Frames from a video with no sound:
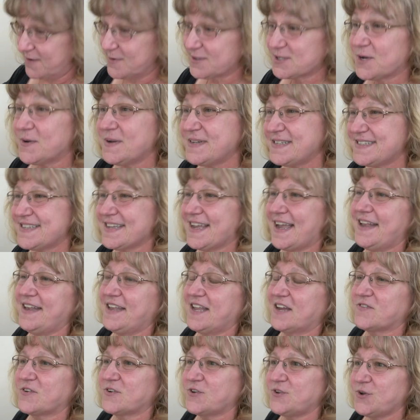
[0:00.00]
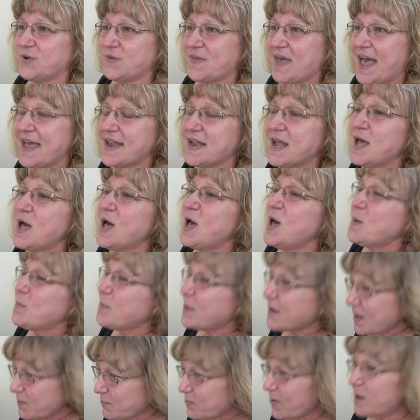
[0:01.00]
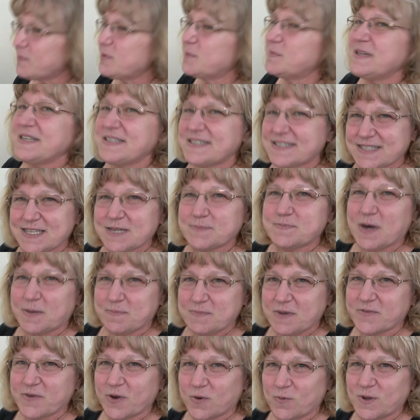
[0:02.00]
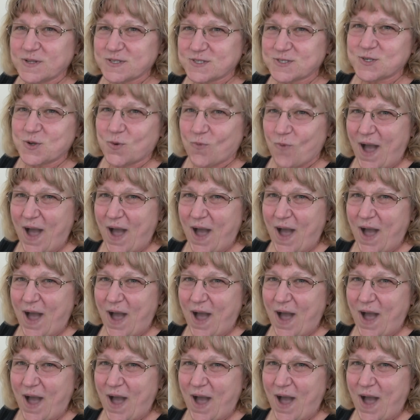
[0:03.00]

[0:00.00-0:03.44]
I was going to say I never do that, but I probably slip up every once in a